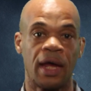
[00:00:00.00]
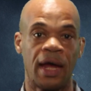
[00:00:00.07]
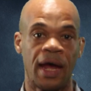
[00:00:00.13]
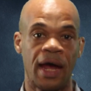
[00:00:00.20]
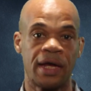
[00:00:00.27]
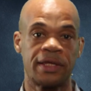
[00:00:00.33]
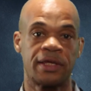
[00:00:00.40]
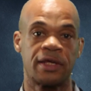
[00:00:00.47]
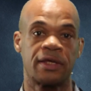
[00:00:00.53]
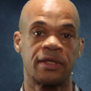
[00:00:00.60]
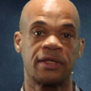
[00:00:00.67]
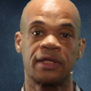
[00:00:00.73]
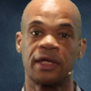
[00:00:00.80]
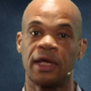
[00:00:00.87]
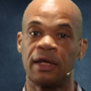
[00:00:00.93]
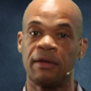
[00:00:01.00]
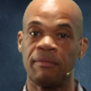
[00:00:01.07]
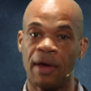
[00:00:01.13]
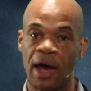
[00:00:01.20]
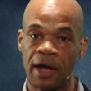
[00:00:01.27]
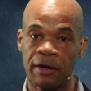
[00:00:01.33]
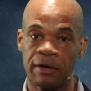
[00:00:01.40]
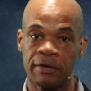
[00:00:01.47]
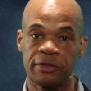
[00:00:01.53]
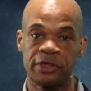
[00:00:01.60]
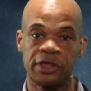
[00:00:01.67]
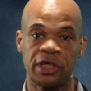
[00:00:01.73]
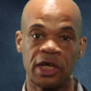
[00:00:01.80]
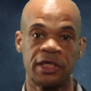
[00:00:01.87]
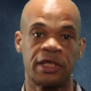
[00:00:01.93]
access can matter
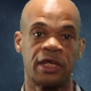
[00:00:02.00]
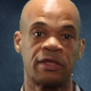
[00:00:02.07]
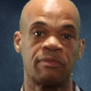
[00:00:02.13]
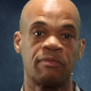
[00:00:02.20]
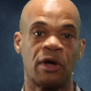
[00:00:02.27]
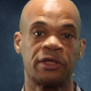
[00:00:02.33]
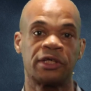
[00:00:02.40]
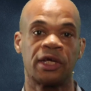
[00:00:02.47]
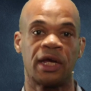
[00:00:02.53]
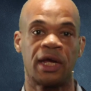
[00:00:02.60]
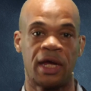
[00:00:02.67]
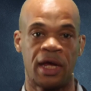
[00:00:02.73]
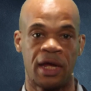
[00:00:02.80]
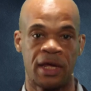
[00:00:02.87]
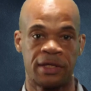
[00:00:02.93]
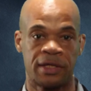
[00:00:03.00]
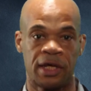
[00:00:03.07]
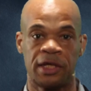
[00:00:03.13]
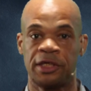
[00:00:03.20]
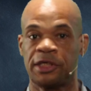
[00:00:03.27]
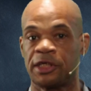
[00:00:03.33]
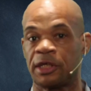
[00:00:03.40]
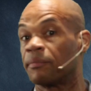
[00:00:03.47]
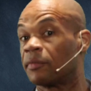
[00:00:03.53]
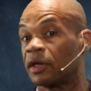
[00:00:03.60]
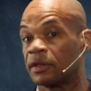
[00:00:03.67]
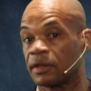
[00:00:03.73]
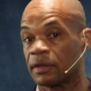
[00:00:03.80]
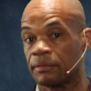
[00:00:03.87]
just as much as a shipment.